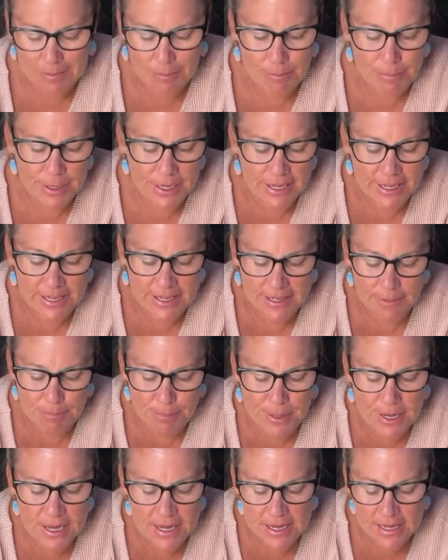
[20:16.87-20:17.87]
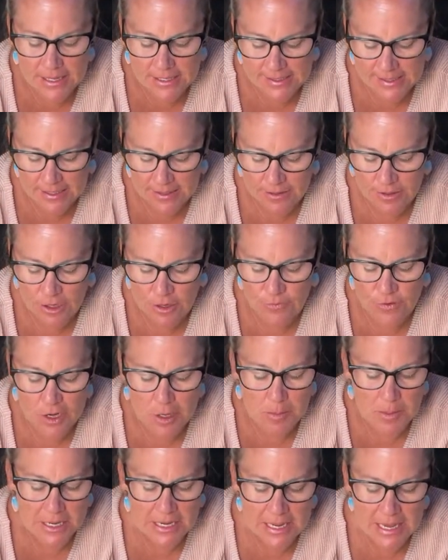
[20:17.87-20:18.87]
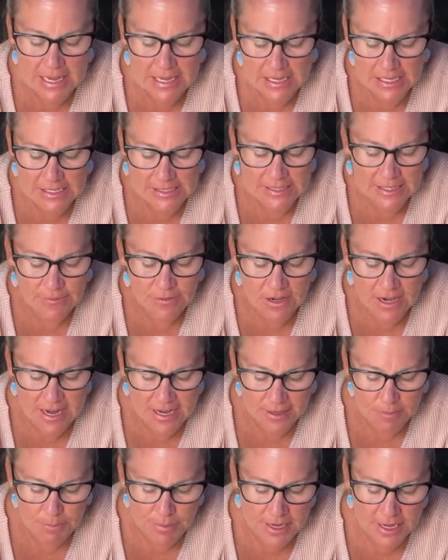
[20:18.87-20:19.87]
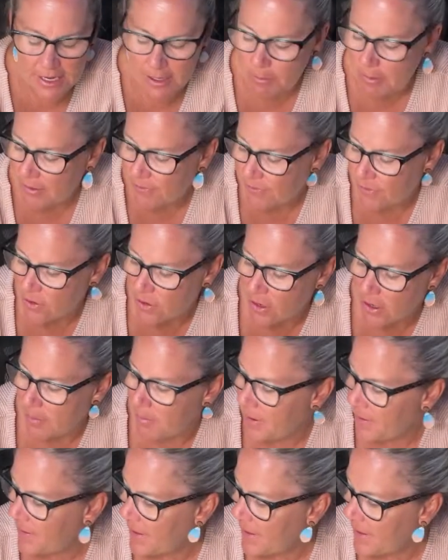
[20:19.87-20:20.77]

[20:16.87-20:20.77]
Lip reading: But pugs, I don't know if anybody has ever had a pug before, but